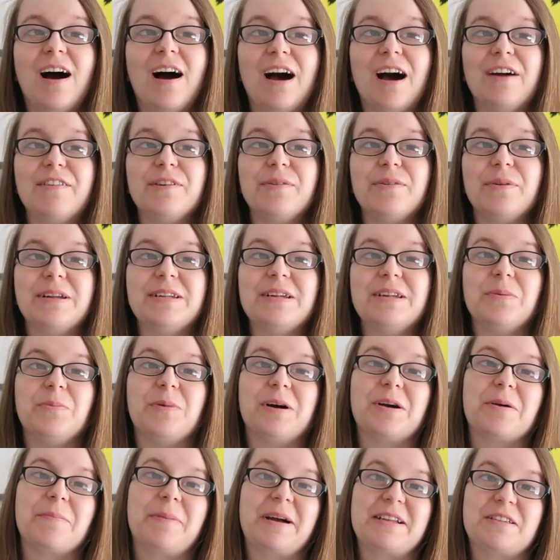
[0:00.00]
Hi everyone and
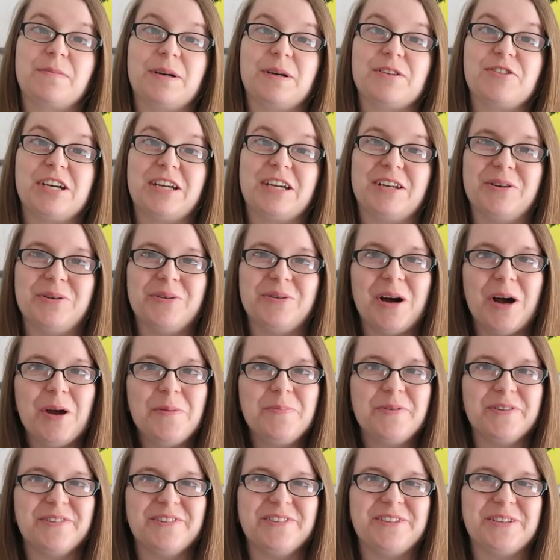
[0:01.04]
welcome back to my channel. I
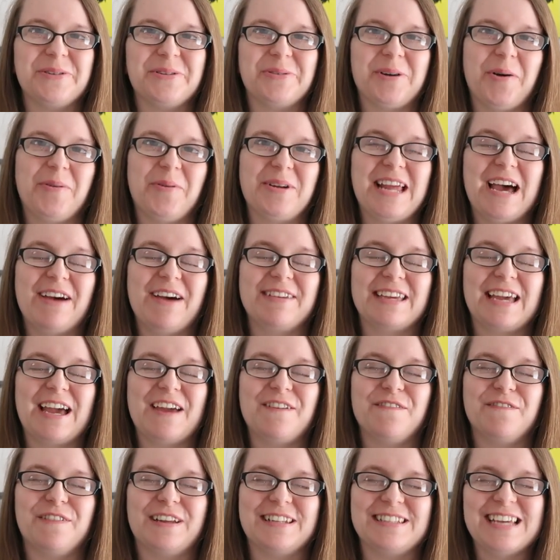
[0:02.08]
hope you're all doing well and having a
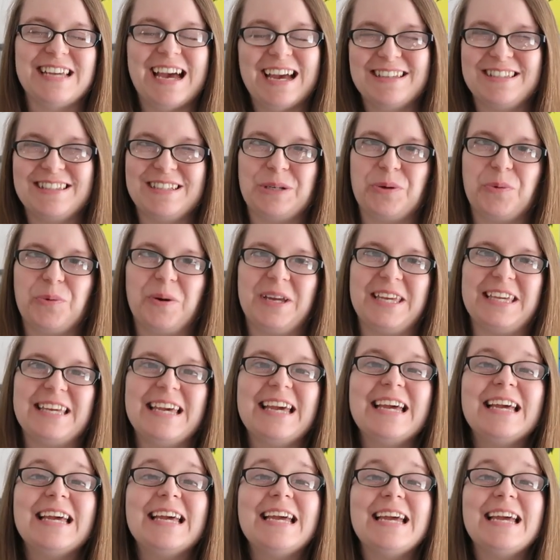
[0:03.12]
fantastic week.
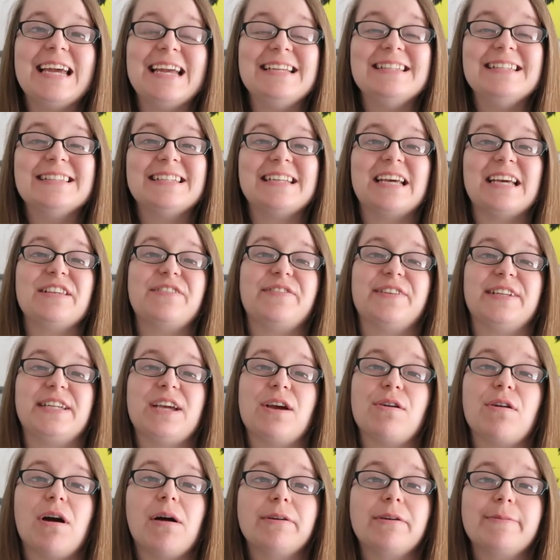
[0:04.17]
In today's
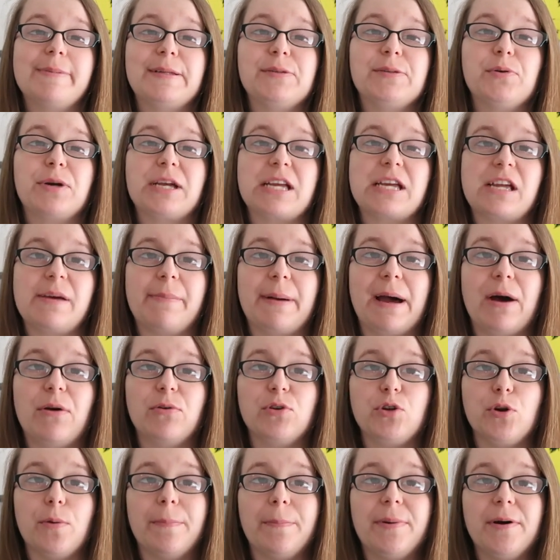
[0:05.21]
video I'm going to be talking about
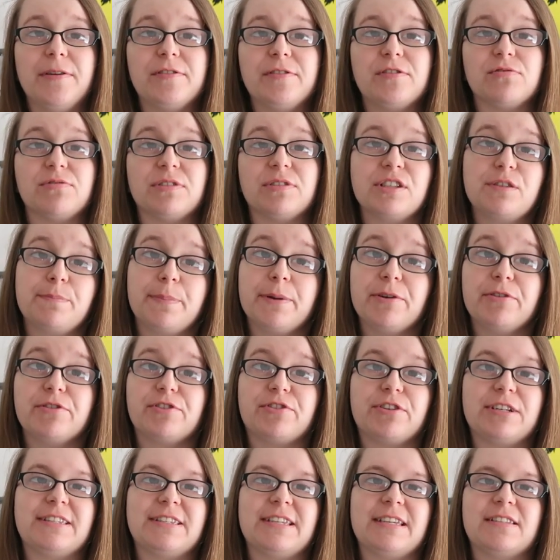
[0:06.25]
your bird's
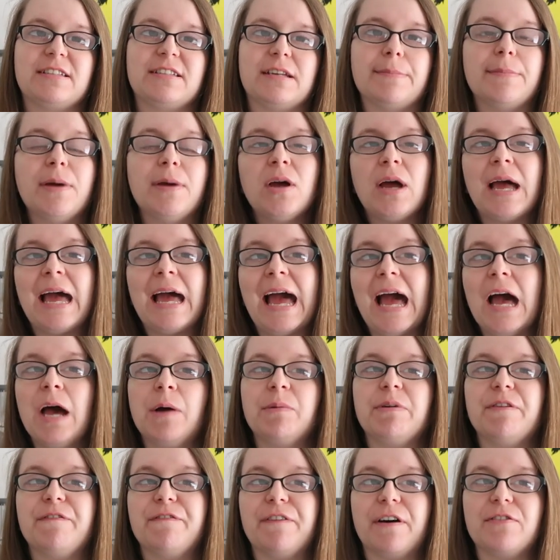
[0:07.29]
respiratory system, how
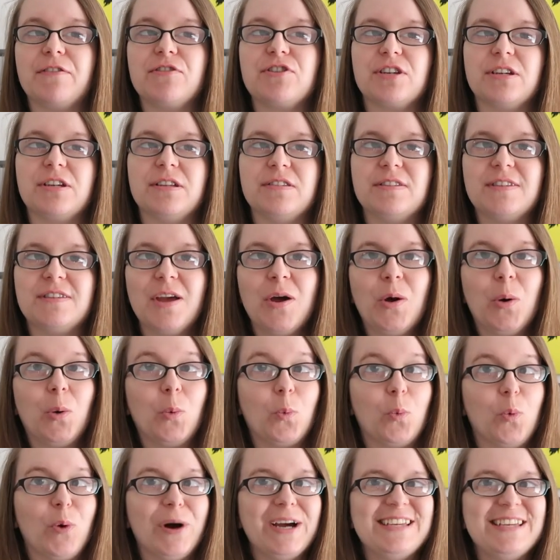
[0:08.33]
it functions,
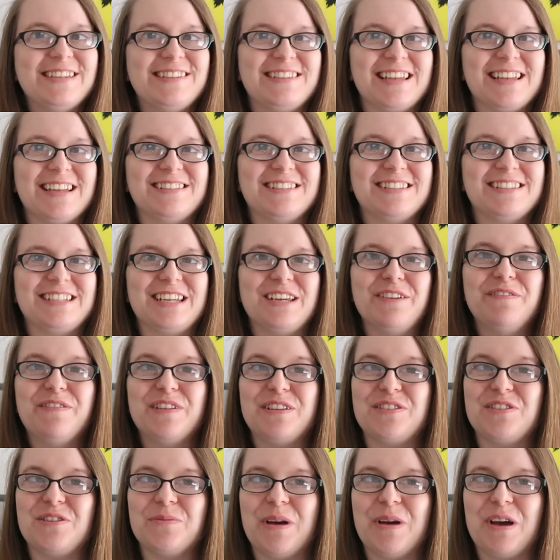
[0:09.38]
why it's sensitive,
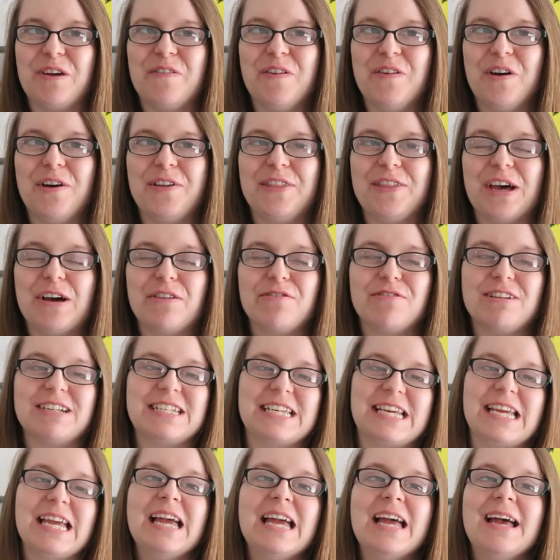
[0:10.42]
as you may have heard that
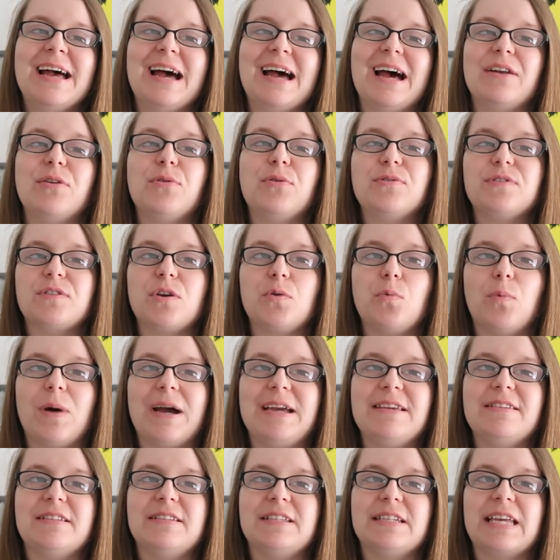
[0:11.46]
already, and also
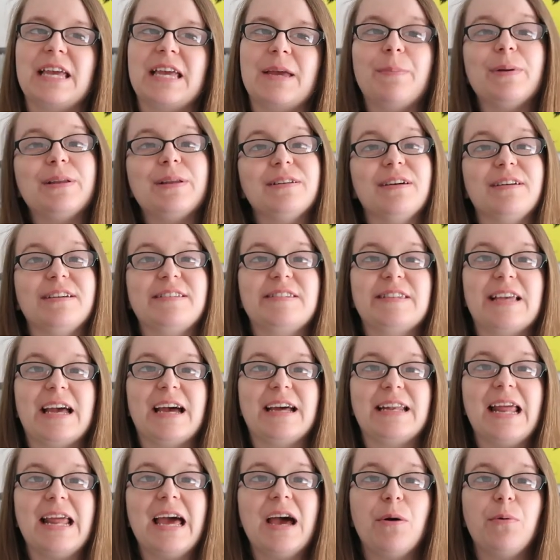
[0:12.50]
ways to keep it nice
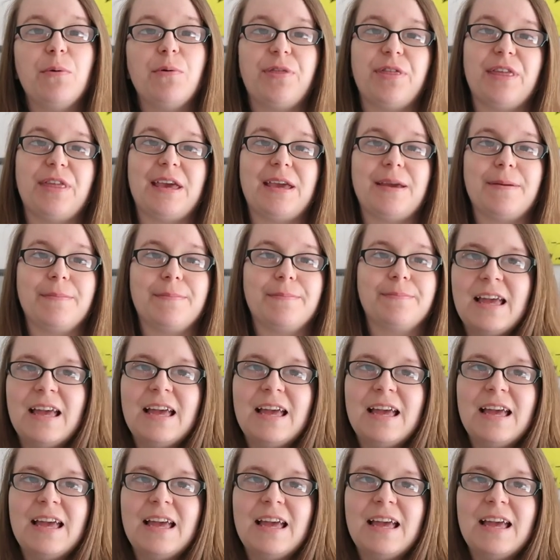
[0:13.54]
and healthy.